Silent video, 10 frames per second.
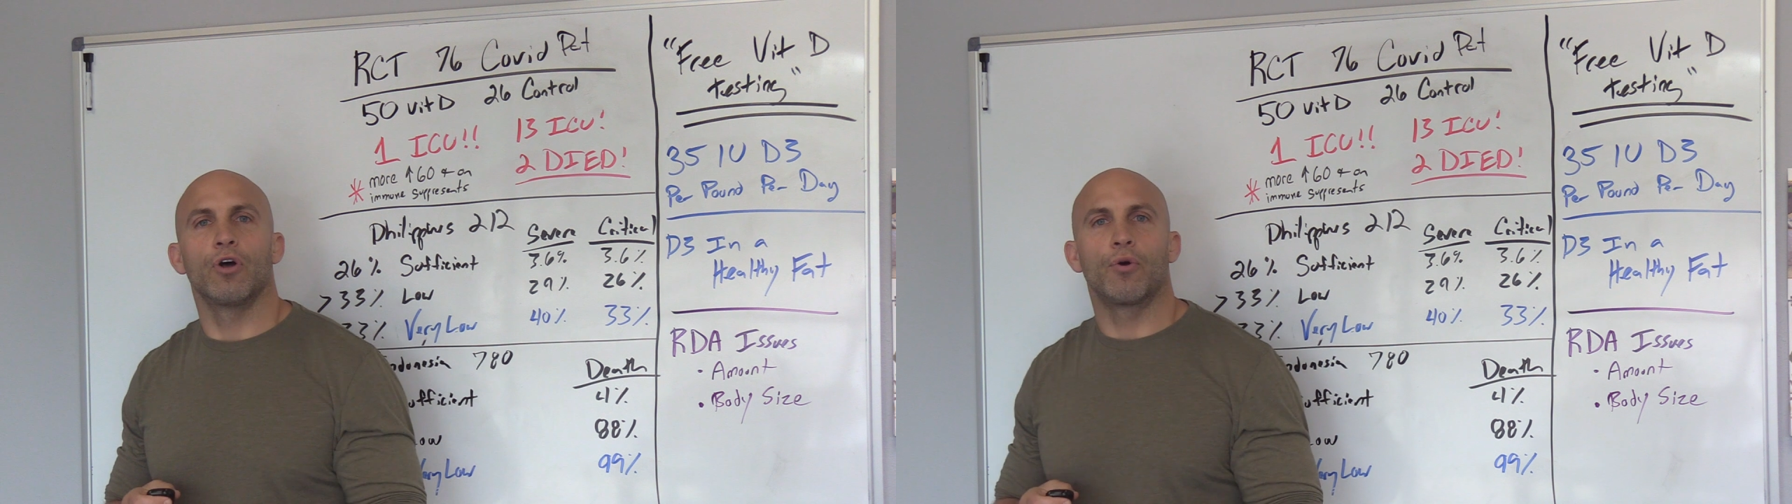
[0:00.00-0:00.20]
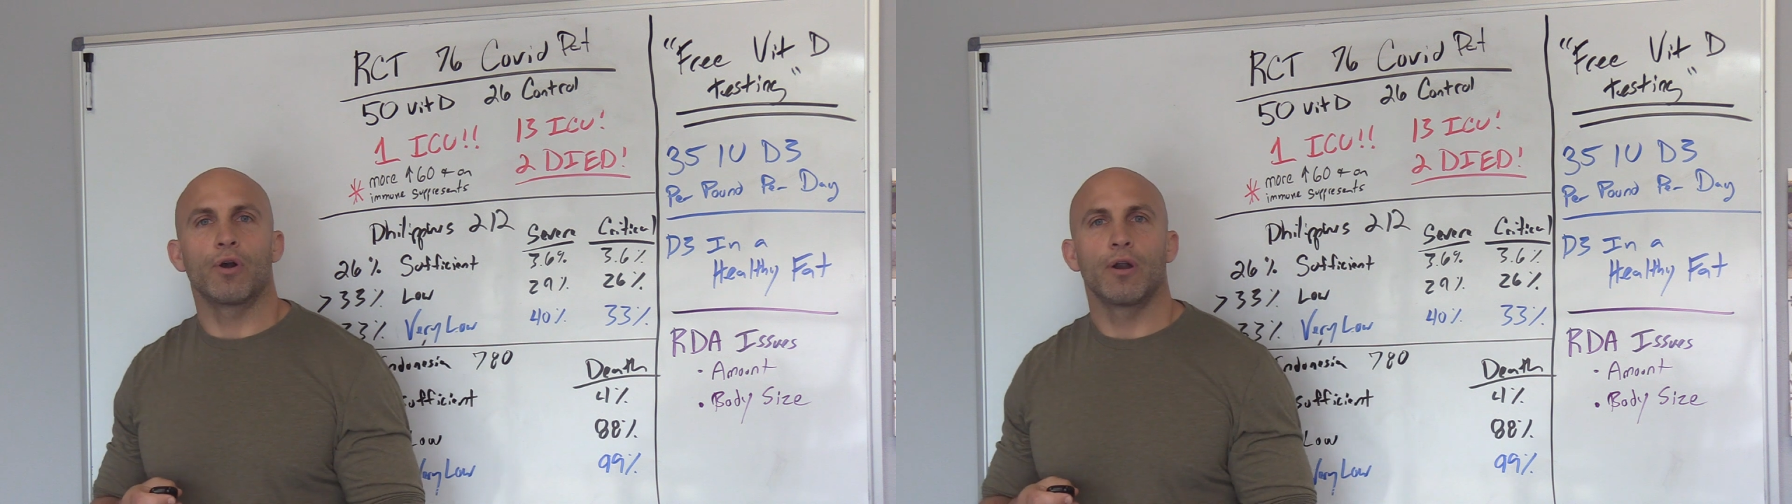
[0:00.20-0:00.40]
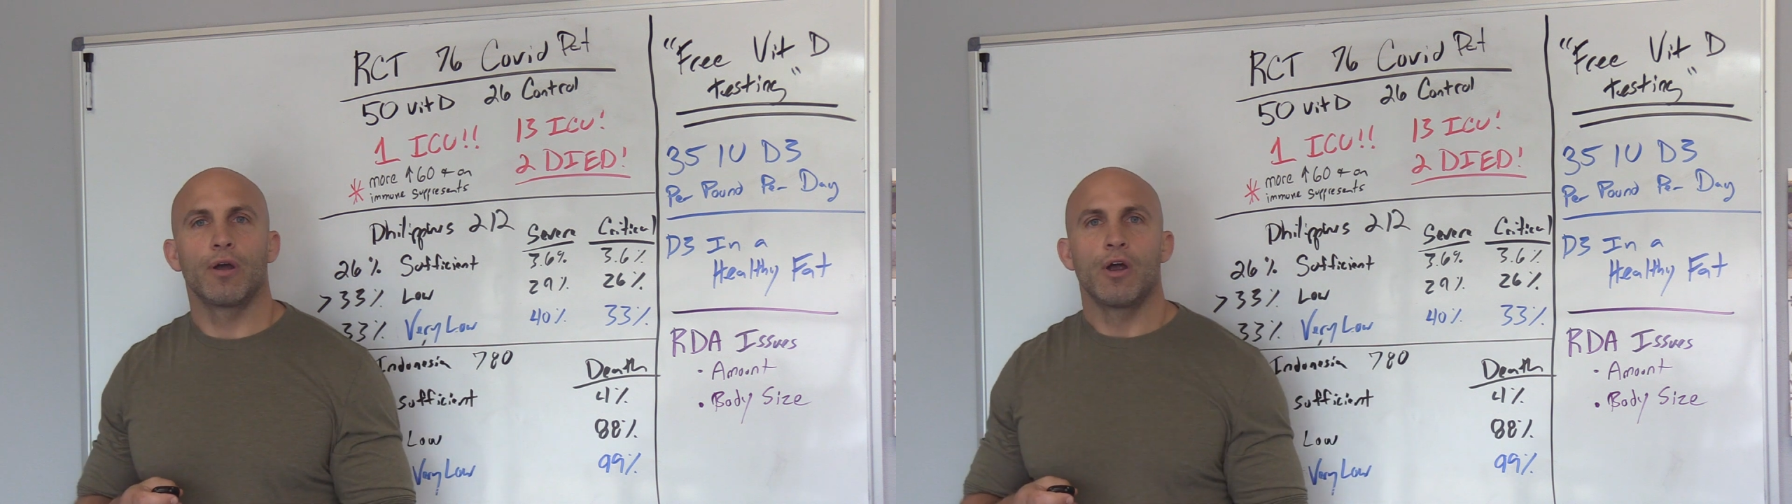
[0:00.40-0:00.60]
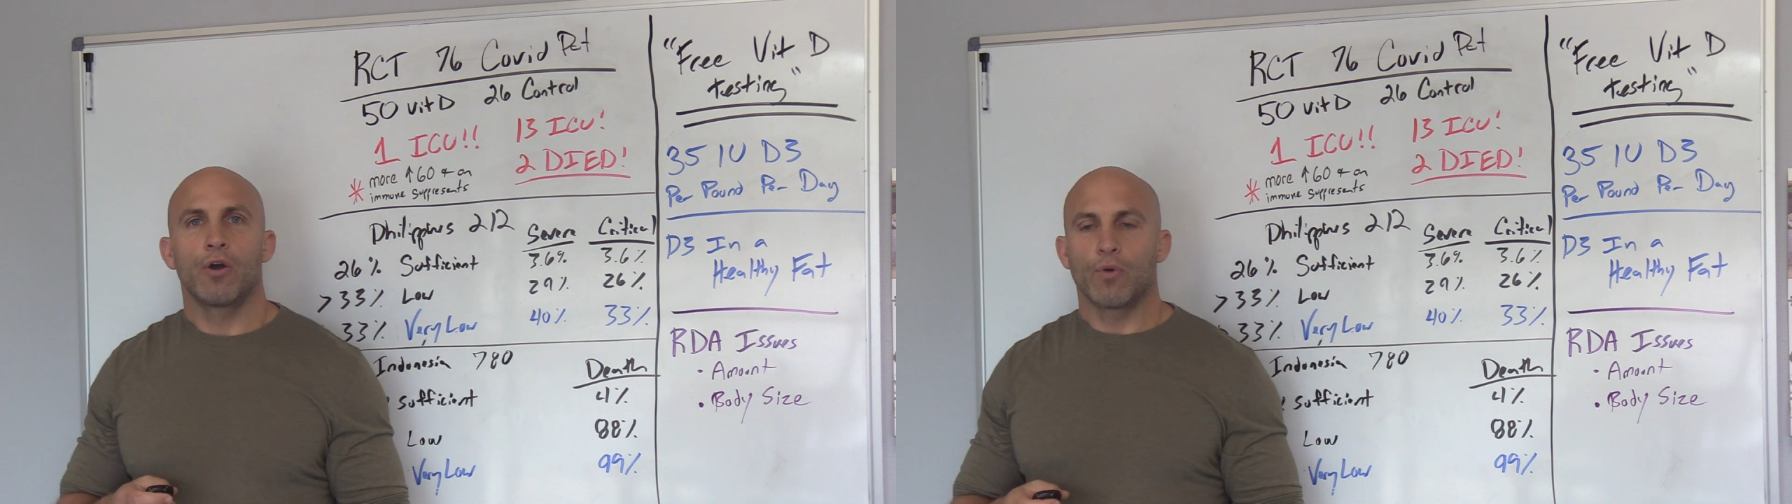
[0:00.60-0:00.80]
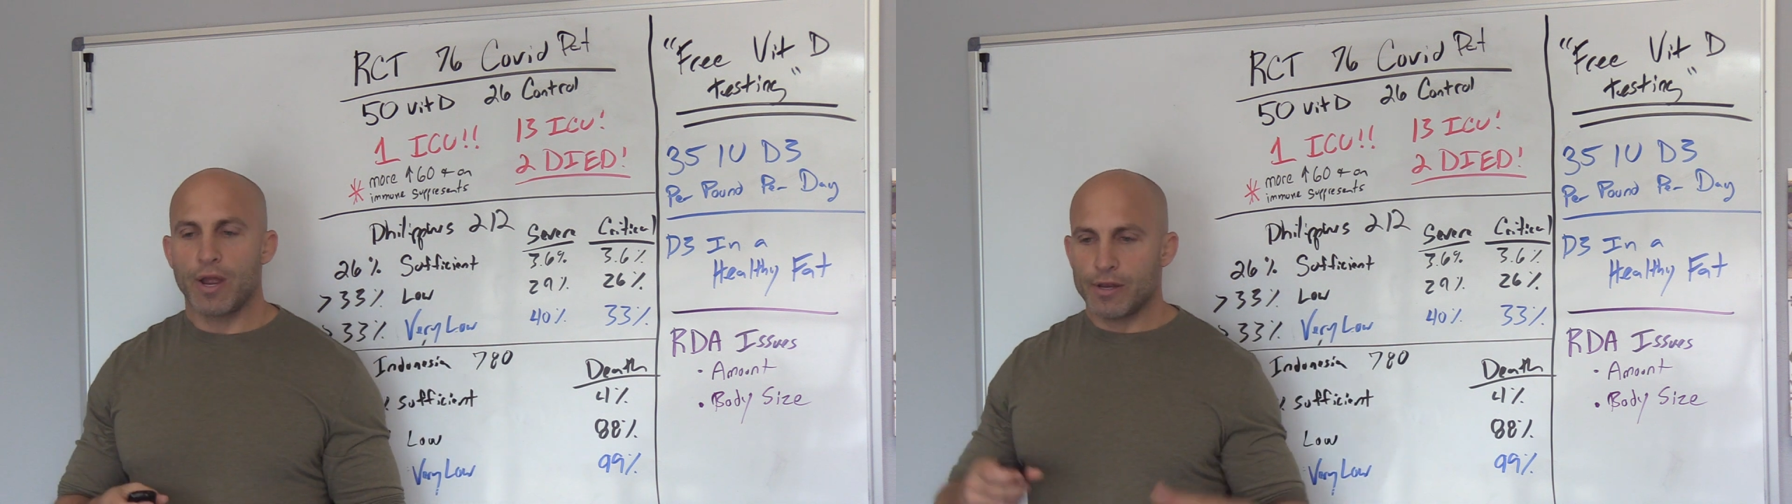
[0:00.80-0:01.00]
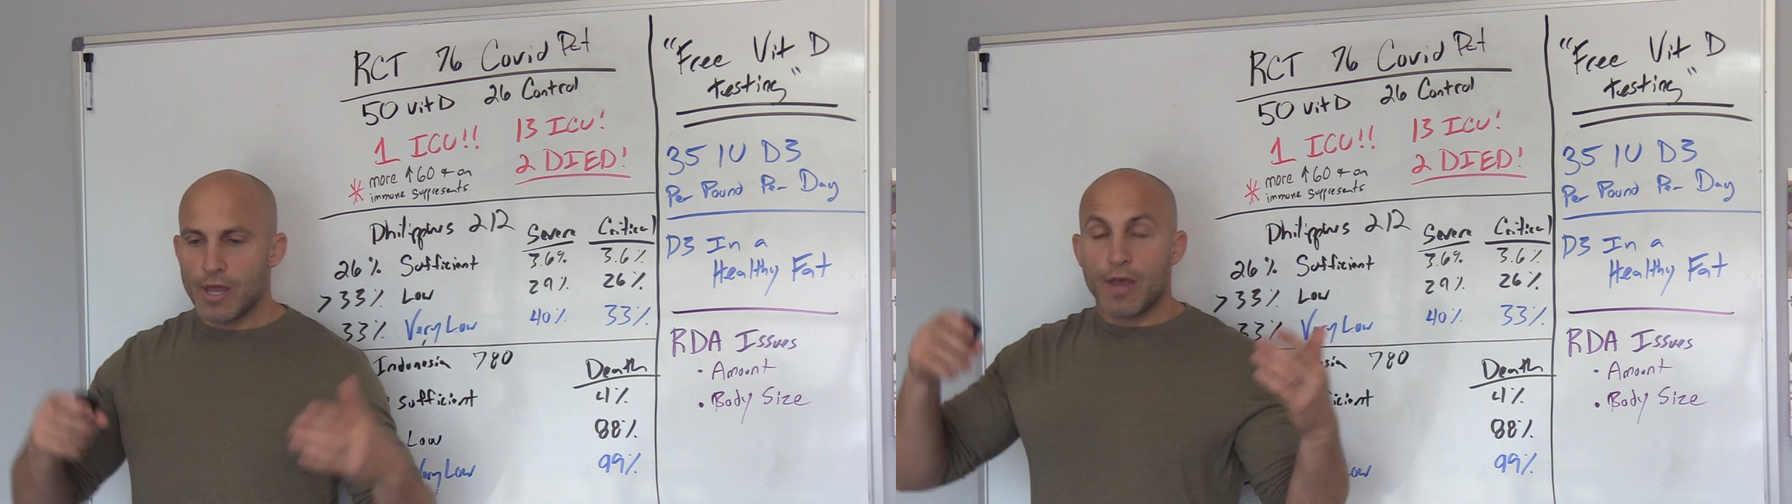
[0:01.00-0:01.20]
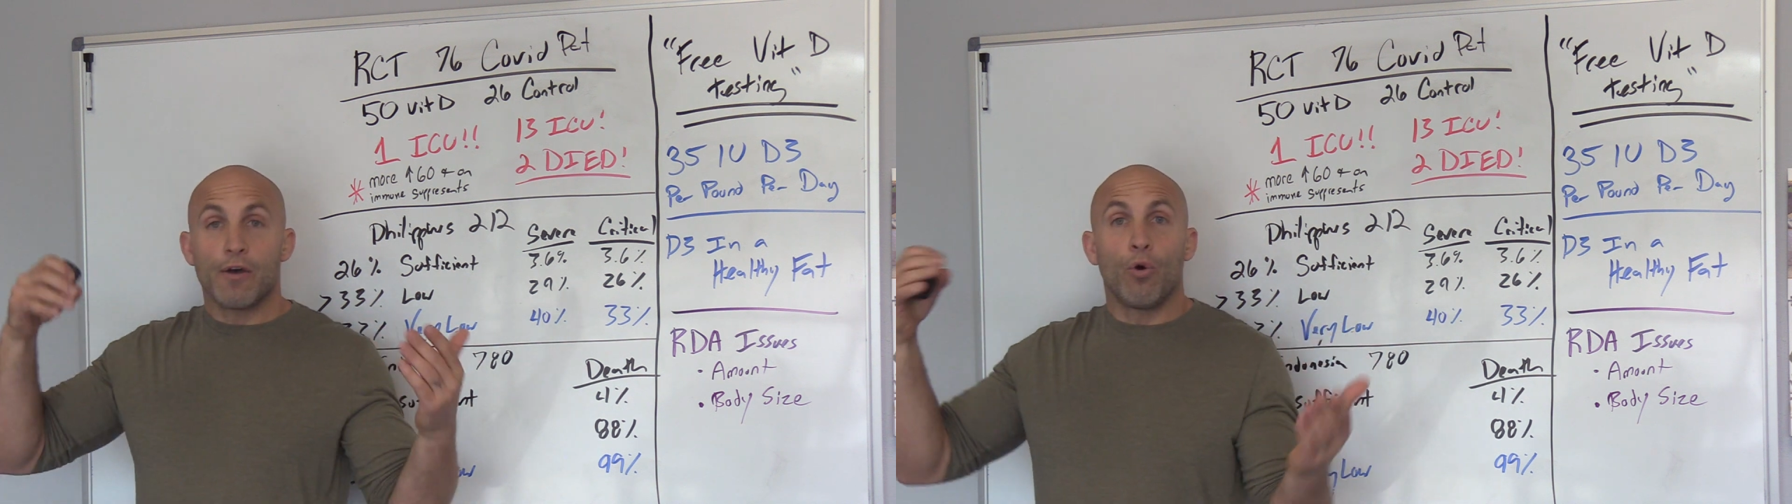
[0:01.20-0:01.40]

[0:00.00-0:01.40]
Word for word: lower, right?